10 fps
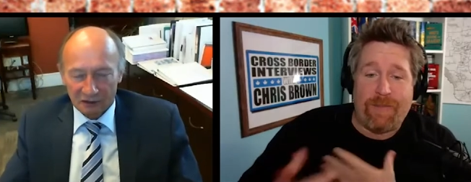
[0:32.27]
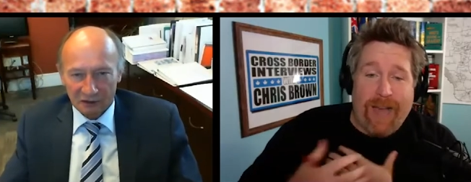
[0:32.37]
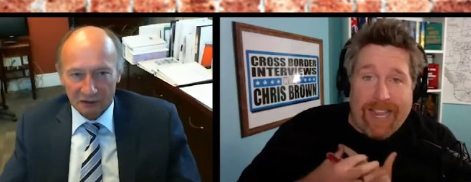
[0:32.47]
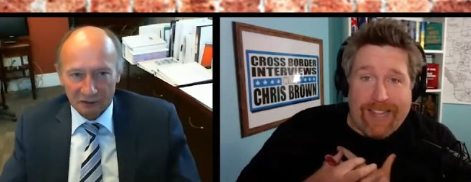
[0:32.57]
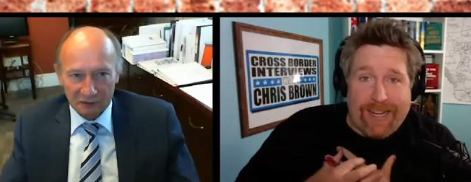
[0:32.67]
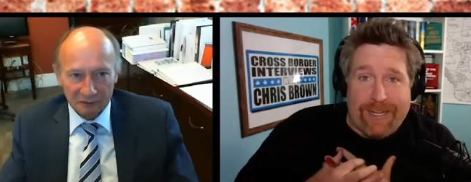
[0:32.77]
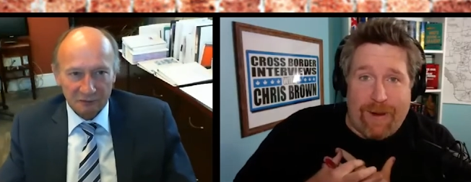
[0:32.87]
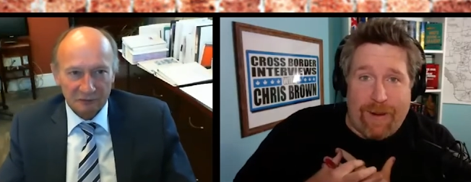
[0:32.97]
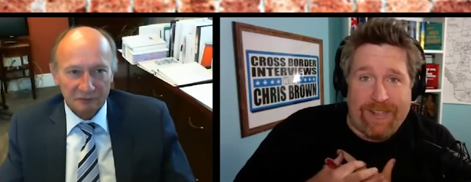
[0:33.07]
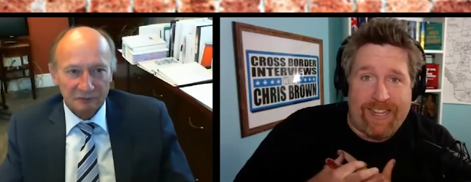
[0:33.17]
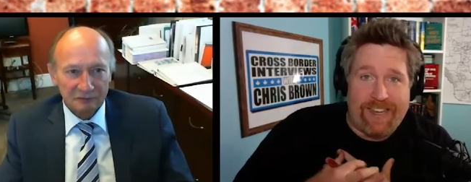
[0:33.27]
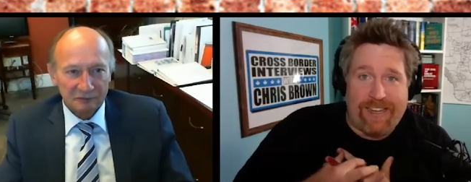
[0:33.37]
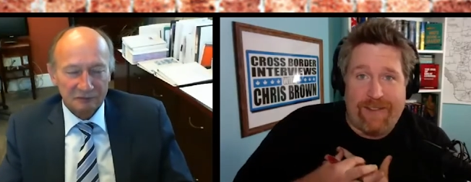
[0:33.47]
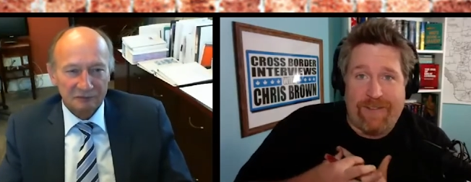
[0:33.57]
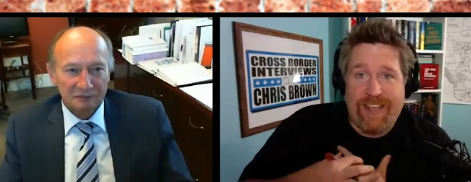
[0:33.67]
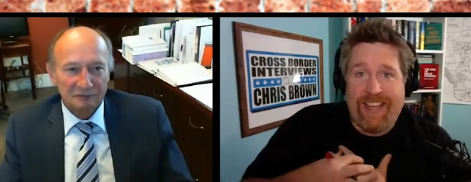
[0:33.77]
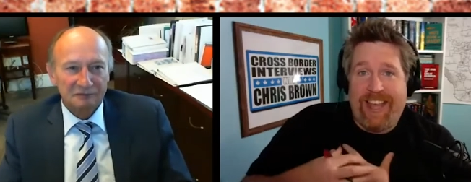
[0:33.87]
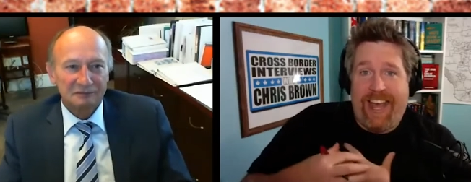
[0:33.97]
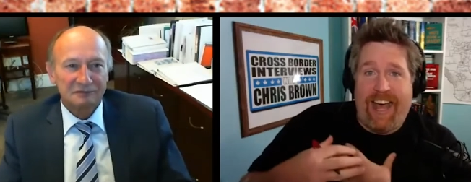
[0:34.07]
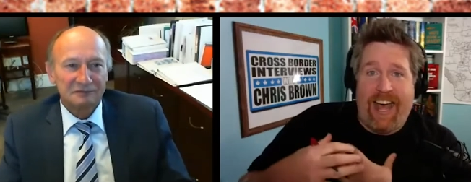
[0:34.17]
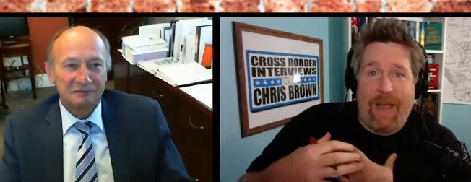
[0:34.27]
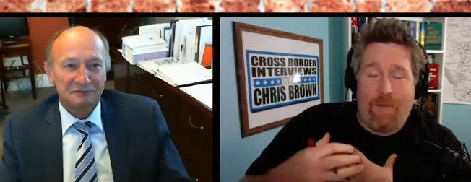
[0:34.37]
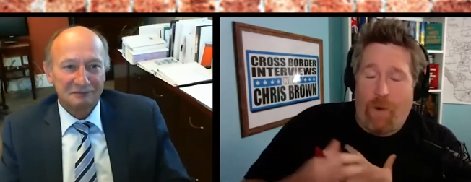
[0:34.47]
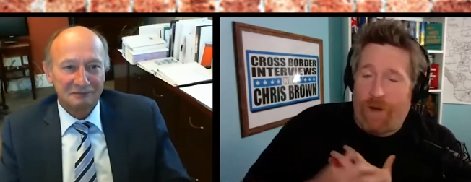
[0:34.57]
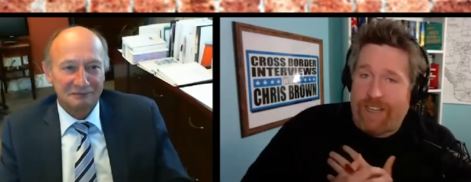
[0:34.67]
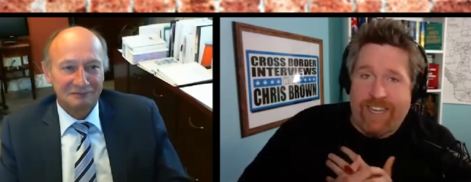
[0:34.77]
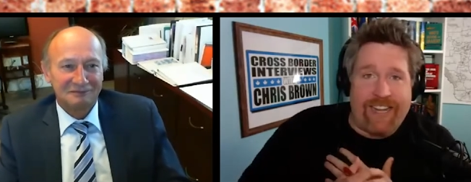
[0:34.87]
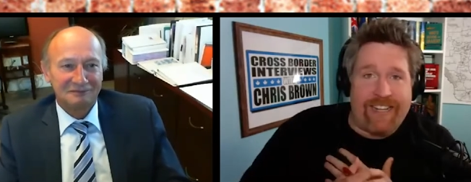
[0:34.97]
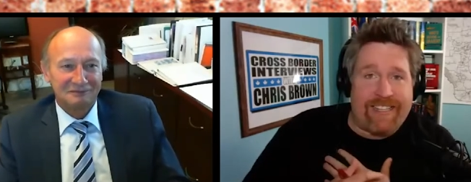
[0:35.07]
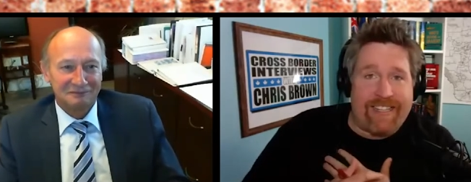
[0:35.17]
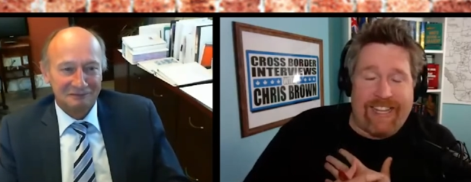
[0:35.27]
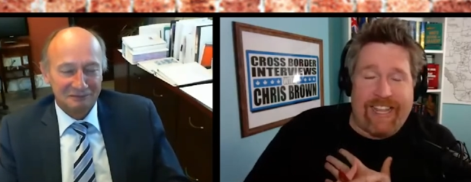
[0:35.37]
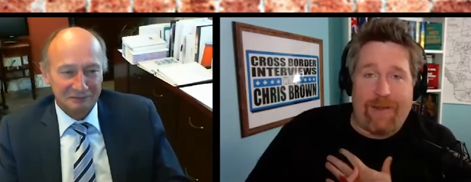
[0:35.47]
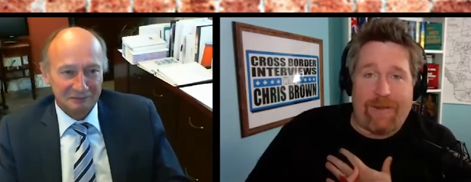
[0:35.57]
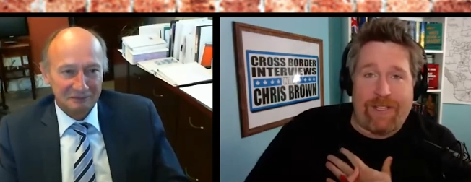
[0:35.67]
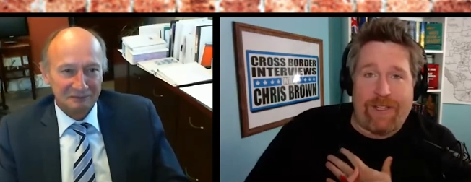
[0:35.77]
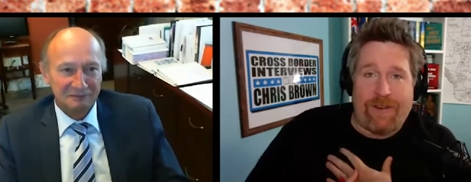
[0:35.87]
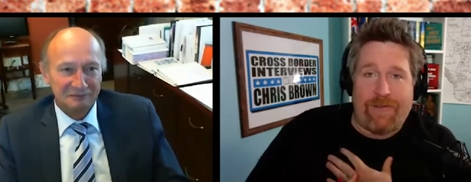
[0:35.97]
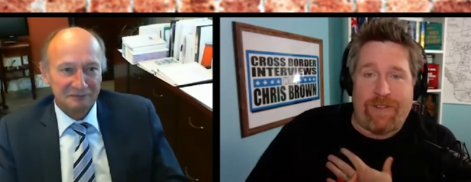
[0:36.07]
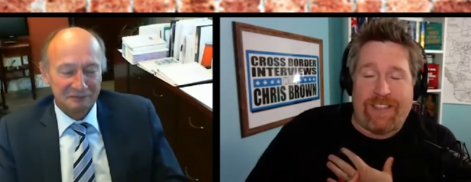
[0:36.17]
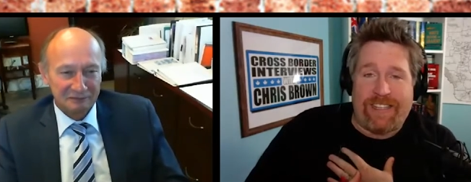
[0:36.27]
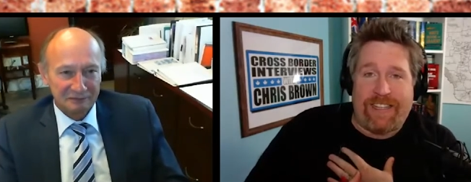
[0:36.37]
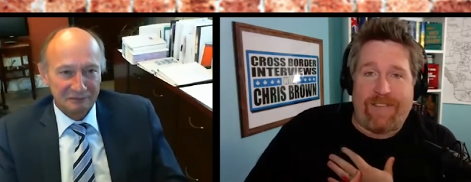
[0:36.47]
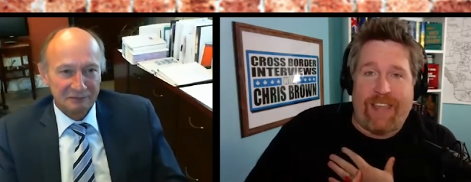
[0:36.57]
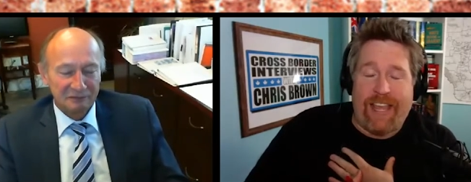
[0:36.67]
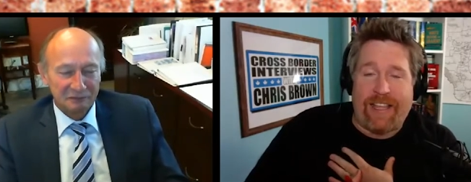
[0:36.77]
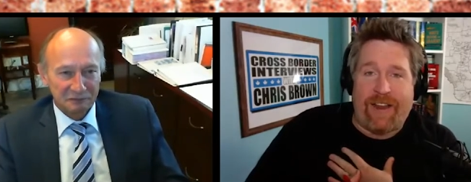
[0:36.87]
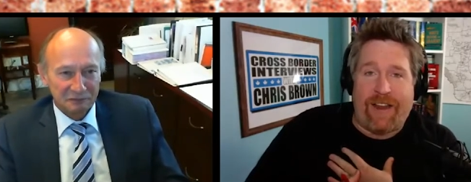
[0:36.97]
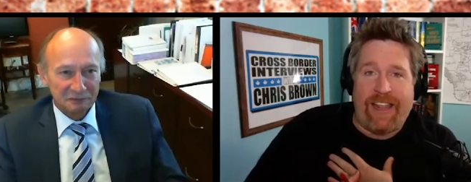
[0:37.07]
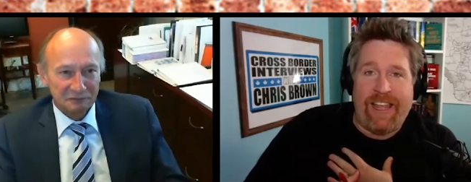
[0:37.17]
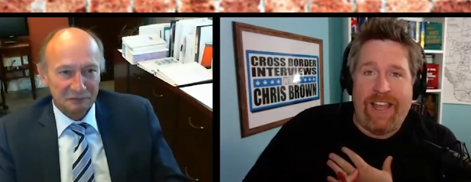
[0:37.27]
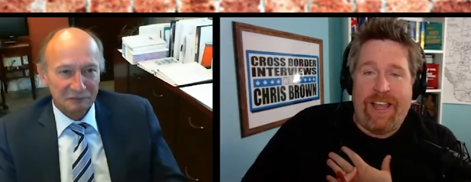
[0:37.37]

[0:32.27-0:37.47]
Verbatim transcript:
Speaker 1: my elected representative, uh, Ward ten City Councillor for the city of Calgary,